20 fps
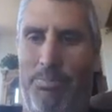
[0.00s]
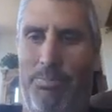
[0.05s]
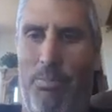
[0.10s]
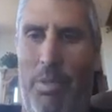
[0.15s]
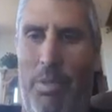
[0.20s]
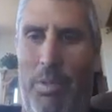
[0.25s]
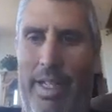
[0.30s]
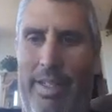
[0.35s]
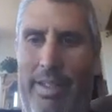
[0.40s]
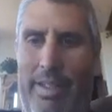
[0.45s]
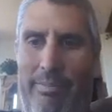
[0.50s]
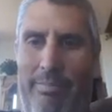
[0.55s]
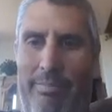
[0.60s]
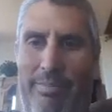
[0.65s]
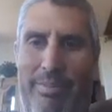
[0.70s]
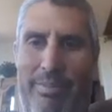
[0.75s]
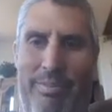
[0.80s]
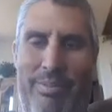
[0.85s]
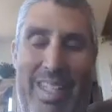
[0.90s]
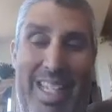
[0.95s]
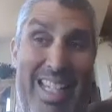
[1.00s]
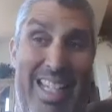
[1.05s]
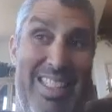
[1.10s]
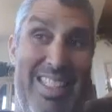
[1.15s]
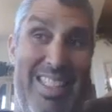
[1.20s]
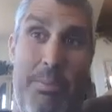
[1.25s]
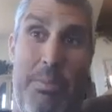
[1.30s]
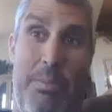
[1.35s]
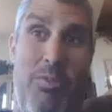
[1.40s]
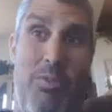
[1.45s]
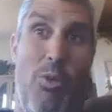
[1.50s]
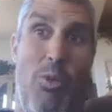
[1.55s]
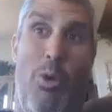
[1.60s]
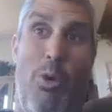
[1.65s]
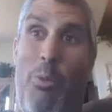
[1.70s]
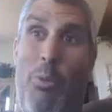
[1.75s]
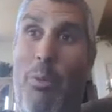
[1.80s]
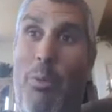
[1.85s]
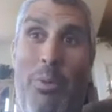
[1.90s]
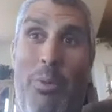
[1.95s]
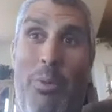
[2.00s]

But like I said before, we weren't